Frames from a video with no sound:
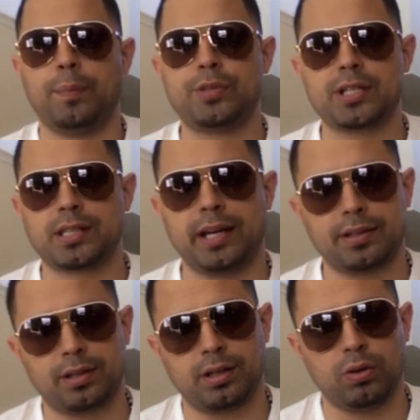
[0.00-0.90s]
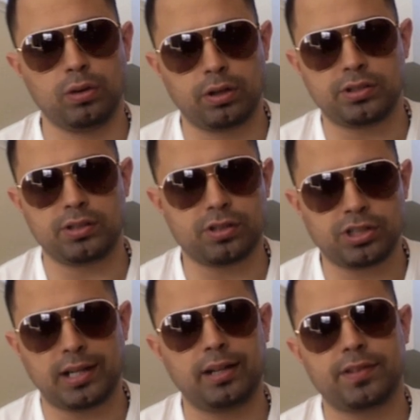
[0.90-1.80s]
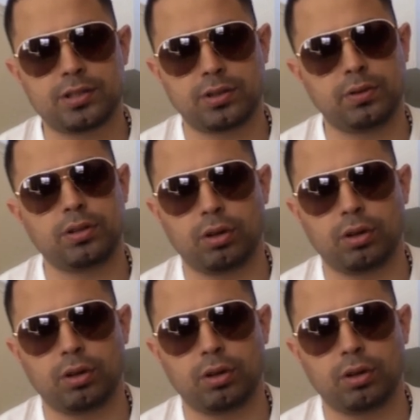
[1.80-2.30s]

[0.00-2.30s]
just like the Julio Cesar Chavez Jr.